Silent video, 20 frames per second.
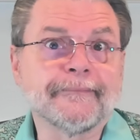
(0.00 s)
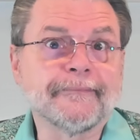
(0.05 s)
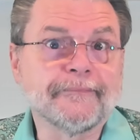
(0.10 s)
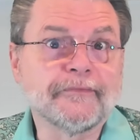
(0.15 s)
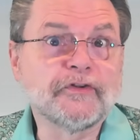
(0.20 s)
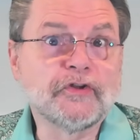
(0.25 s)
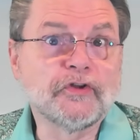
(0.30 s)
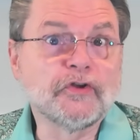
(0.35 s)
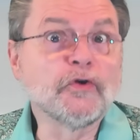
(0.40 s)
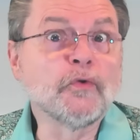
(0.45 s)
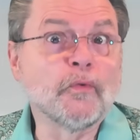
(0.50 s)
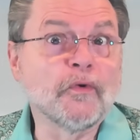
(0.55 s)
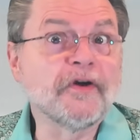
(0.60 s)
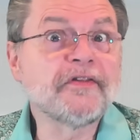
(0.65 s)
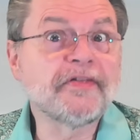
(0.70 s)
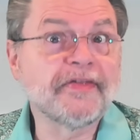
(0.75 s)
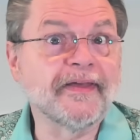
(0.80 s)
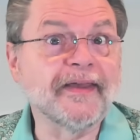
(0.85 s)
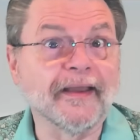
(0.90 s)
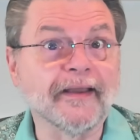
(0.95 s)
You
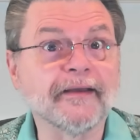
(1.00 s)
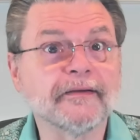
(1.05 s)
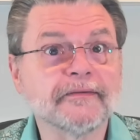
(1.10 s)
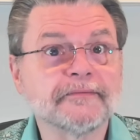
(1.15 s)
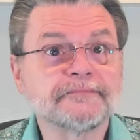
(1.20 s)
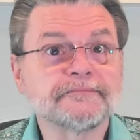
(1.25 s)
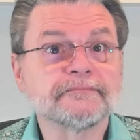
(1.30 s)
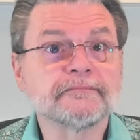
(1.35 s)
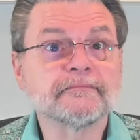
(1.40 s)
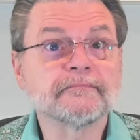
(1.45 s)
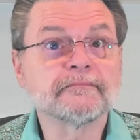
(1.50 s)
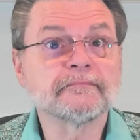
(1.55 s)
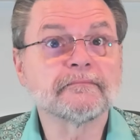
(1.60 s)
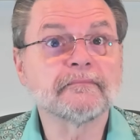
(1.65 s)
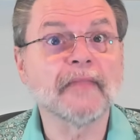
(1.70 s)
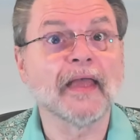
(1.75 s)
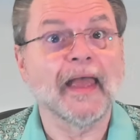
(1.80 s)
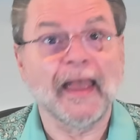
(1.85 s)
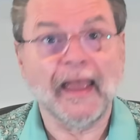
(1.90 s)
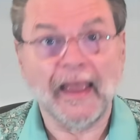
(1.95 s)
would think.
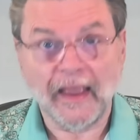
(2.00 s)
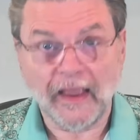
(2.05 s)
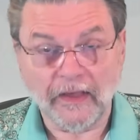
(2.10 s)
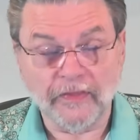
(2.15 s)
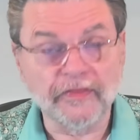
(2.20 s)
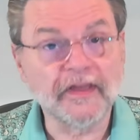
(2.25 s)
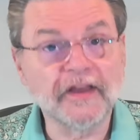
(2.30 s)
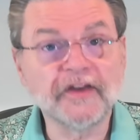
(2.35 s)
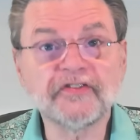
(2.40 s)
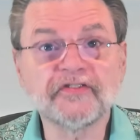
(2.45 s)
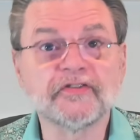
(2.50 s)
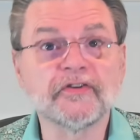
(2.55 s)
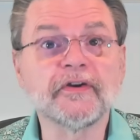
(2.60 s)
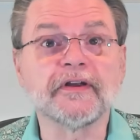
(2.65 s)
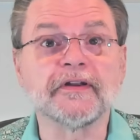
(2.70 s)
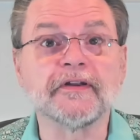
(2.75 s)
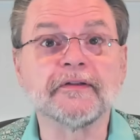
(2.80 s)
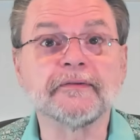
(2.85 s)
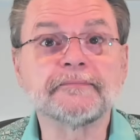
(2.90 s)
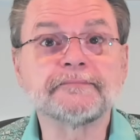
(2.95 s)
And they
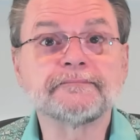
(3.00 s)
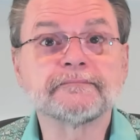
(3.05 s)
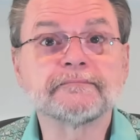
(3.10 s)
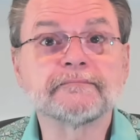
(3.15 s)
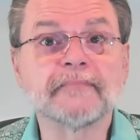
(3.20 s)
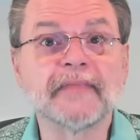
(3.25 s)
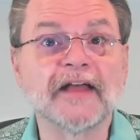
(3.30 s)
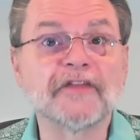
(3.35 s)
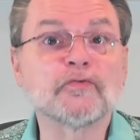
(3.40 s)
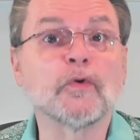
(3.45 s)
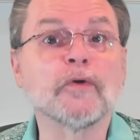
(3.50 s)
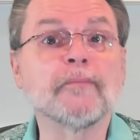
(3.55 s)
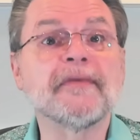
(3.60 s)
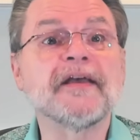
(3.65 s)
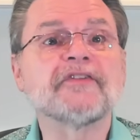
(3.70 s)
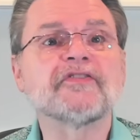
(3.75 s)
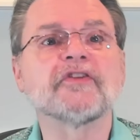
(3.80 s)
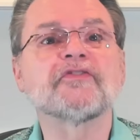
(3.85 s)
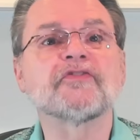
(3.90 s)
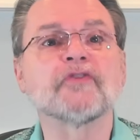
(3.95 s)
should. That's what
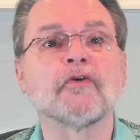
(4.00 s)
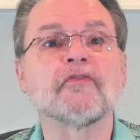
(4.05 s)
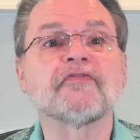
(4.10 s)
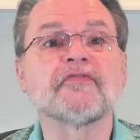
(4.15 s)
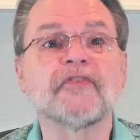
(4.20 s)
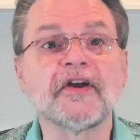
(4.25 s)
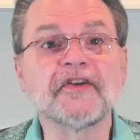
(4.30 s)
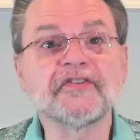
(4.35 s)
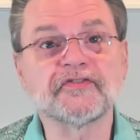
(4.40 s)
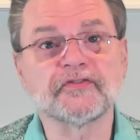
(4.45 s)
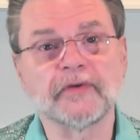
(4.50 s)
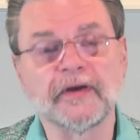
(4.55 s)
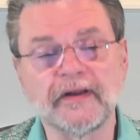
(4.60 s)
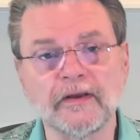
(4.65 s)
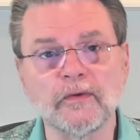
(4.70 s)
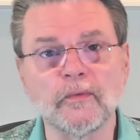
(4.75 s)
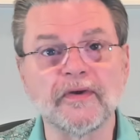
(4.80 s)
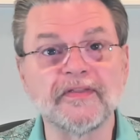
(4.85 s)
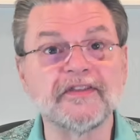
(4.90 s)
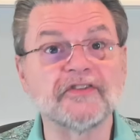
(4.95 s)
makes it so
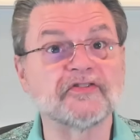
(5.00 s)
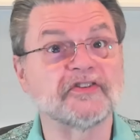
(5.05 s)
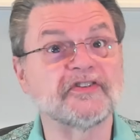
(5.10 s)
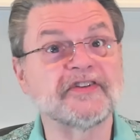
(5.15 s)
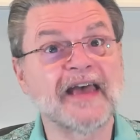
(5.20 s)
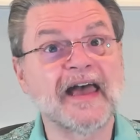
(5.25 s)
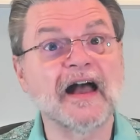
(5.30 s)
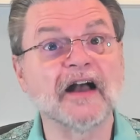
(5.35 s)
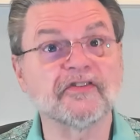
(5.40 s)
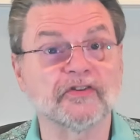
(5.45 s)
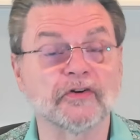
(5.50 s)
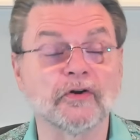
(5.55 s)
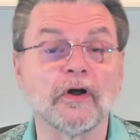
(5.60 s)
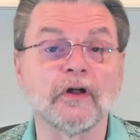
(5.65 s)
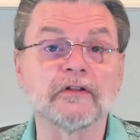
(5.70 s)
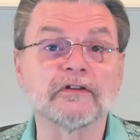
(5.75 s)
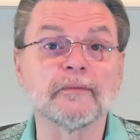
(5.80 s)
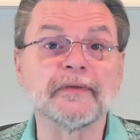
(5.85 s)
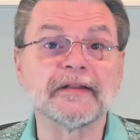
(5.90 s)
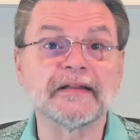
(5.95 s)
frustrating when these attacks are
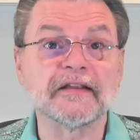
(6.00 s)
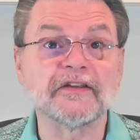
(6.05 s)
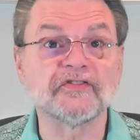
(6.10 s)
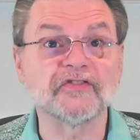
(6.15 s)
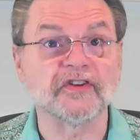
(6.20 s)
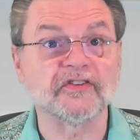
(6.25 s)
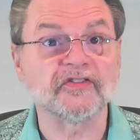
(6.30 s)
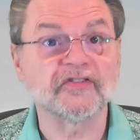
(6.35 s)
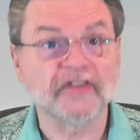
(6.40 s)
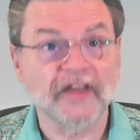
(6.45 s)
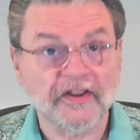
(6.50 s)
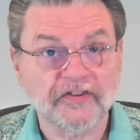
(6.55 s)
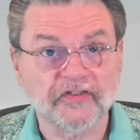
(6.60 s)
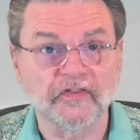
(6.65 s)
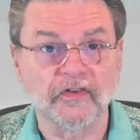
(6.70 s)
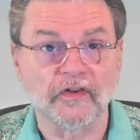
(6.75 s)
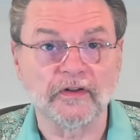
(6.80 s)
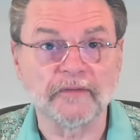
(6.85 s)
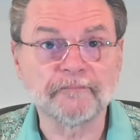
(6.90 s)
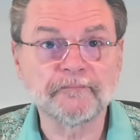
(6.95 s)
ultimately
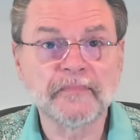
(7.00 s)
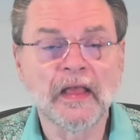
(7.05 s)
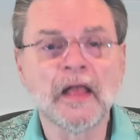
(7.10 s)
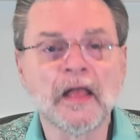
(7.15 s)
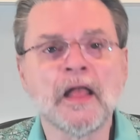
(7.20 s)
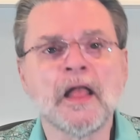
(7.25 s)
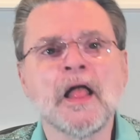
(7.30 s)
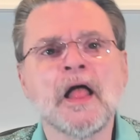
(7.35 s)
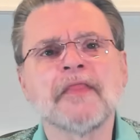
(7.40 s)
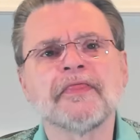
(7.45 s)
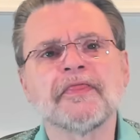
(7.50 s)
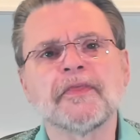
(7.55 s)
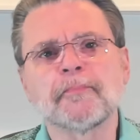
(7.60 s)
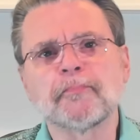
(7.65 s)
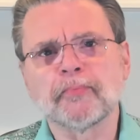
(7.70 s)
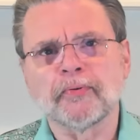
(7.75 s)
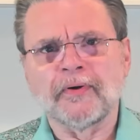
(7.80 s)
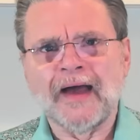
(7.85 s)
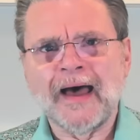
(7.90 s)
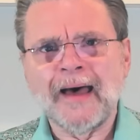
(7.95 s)
successful. The
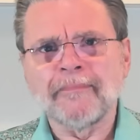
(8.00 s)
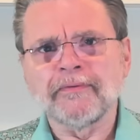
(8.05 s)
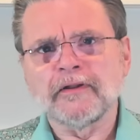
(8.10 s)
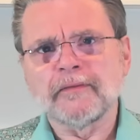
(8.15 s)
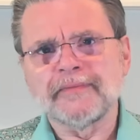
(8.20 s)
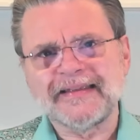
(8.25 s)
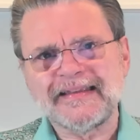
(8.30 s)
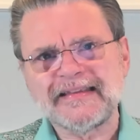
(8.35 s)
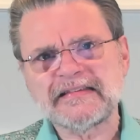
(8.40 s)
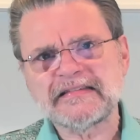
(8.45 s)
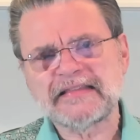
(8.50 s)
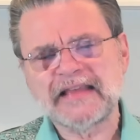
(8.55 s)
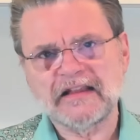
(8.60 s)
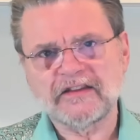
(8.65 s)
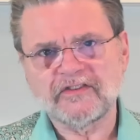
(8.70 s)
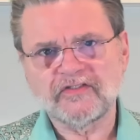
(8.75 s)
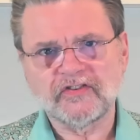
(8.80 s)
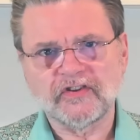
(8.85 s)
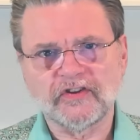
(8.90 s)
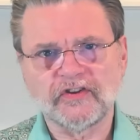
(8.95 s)
problem is
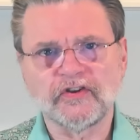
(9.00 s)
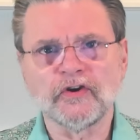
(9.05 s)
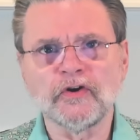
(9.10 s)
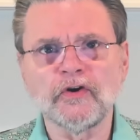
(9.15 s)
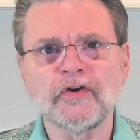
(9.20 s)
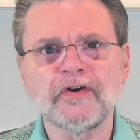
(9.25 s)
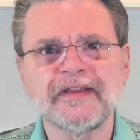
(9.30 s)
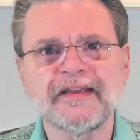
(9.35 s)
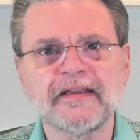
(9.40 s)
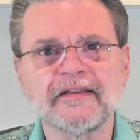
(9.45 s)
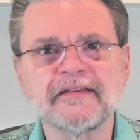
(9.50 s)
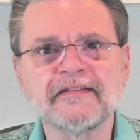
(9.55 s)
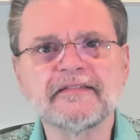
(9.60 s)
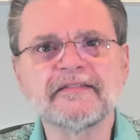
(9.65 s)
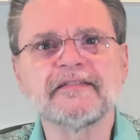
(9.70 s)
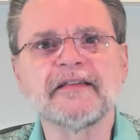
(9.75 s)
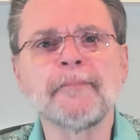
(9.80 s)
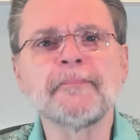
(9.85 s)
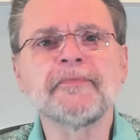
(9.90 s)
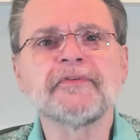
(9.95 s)
that security is
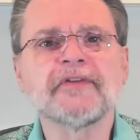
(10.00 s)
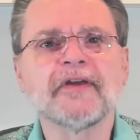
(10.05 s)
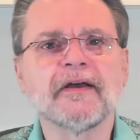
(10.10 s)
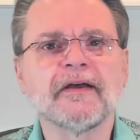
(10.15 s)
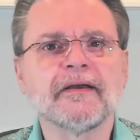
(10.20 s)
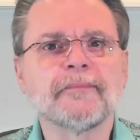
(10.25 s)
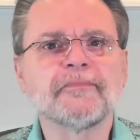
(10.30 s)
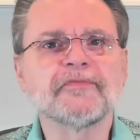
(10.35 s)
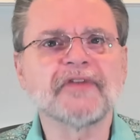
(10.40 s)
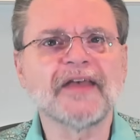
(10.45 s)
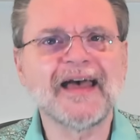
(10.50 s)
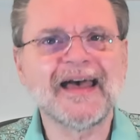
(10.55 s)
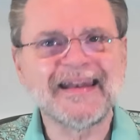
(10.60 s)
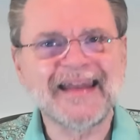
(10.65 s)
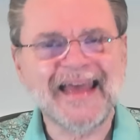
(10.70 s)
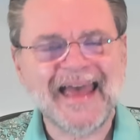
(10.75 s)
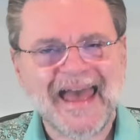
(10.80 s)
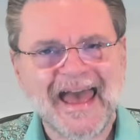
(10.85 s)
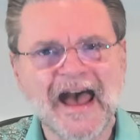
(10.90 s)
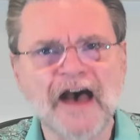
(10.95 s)
sometimes
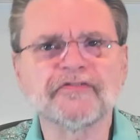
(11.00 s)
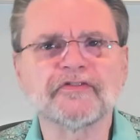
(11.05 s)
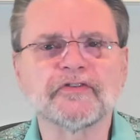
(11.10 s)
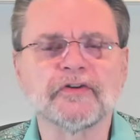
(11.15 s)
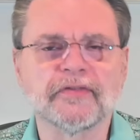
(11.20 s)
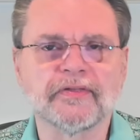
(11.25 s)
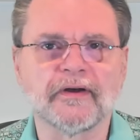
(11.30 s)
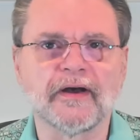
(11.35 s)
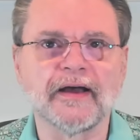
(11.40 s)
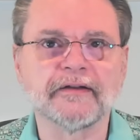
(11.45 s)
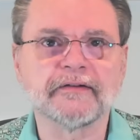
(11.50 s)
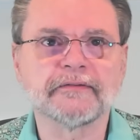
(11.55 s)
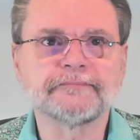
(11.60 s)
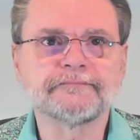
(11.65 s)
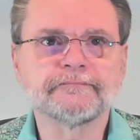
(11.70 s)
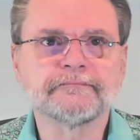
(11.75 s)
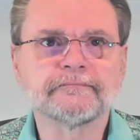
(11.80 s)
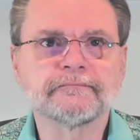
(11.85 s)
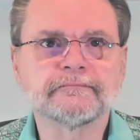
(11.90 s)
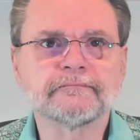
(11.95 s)
an afterthought.
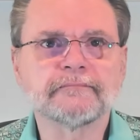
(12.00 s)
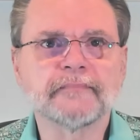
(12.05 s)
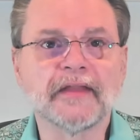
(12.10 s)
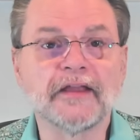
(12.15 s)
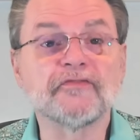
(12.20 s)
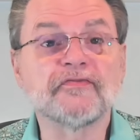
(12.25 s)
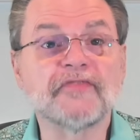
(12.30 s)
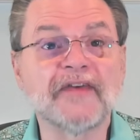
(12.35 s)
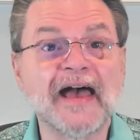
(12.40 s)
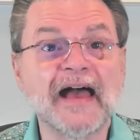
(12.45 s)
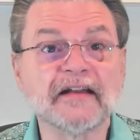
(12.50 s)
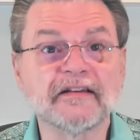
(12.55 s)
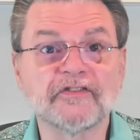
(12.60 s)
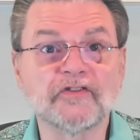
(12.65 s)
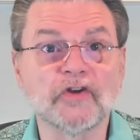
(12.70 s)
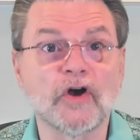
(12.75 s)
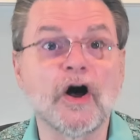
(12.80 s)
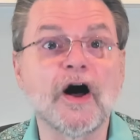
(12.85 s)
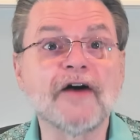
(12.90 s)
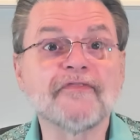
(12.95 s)
In fact,
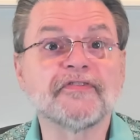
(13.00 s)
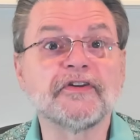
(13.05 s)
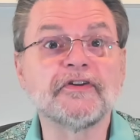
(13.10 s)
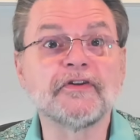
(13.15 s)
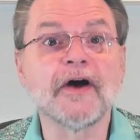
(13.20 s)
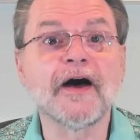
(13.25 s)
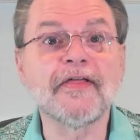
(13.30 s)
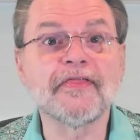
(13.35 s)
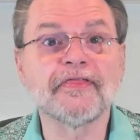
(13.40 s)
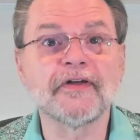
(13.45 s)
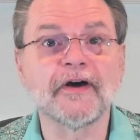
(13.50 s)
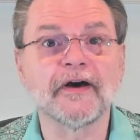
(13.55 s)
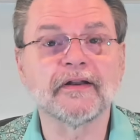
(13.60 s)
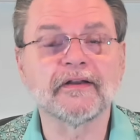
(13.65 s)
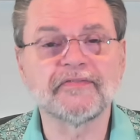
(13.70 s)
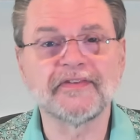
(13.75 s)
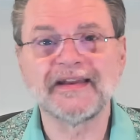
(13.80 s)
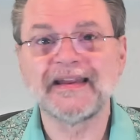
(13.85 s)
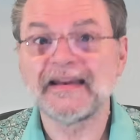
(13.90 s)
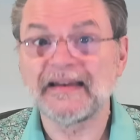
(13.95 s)
it's often not thought
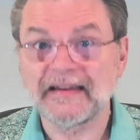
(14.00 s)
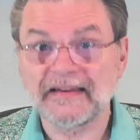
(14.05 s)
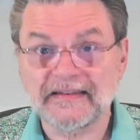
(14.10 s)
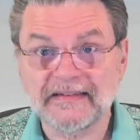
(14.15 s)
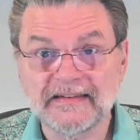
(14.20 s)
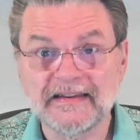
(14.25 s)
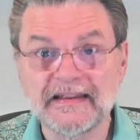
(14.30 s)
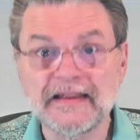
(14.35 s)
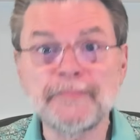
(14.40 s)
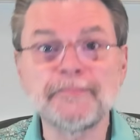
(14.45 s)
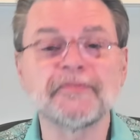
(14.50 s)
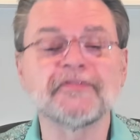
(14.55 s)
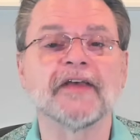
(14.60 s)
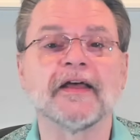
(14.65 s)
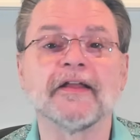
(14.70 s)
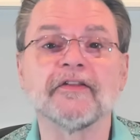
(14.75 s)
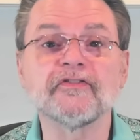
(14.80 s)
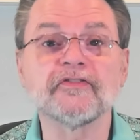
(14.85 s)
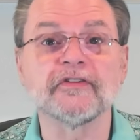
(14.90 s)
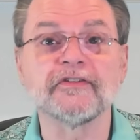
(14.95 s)
of in any deep
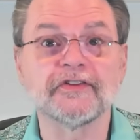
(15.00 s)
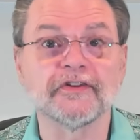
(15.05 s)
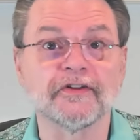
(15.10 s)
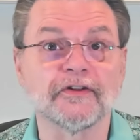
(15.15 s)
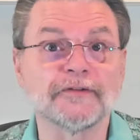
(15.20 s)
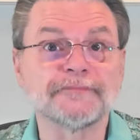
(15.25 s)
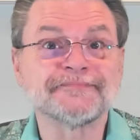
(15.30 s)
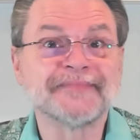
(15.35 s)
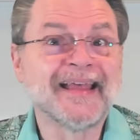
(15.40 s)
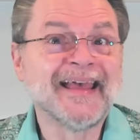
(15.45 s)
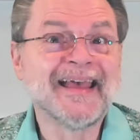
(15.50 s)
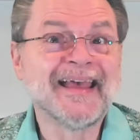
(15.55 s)
sense until